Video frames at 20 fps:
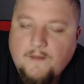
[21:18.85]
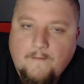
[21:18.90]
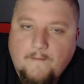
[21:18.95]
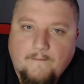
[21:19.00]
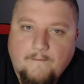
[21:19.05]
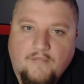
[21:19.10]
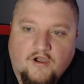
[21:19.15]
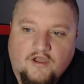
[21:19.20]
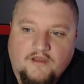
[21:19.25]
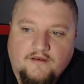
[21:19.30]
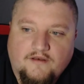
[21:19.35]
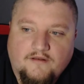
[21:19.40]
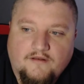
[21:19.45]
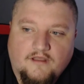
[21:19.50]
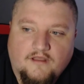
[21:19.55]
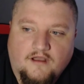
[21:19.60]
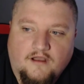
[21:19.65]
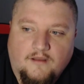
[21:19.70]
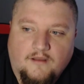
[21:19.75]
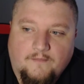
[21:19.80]
But
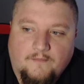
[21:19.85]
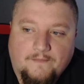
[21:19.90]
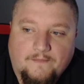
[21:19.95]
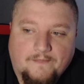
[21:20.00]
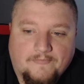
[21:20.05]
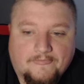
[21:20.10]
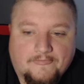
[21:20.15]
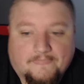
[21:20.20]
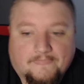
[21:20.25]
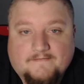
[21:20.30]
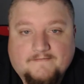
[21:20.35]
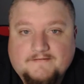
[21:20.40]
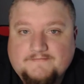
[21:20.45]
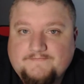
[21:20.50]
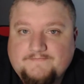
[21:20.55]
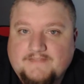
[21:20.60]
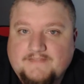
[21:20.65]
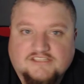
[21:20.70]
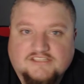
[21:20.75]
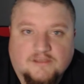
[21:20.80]

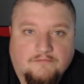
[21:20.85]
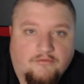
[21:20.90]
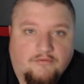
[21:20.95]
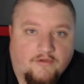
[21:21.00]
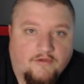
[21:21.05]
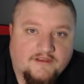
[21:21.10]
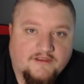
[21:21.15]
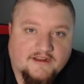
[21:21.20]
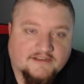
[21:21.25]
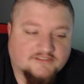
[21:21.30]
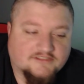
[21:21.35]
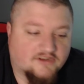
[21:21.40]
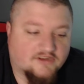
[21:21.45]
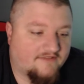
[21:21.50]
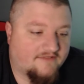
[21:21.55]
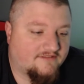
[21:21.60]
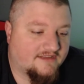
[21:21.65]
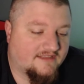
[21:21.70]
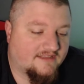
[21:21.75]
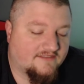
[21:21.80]
at some point, you got to start
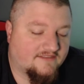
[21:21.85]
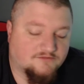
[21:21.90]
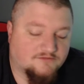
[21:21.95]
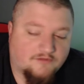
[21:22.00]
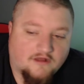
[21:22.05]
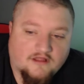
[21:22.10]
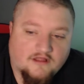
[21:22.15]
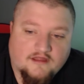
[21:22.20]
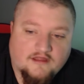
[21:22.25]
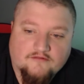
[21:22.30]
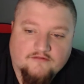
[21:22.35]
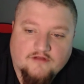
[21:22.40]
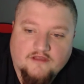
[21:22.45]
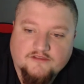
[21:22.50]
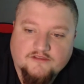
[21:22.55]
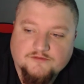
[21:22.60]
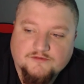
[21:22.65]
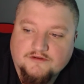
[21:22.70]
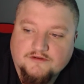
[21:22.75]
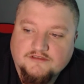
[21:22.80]
having to get this ball out of
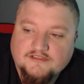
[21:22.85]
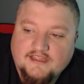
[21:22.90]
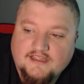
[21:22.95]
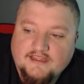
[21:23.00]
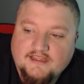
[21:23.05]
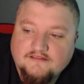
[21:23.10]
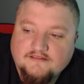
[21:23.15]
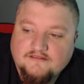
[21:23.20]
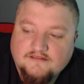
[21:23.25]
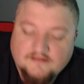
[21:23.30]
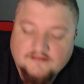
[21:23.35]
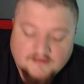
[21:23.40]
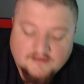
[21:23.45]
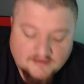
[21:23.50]
Roethlisberger's hands.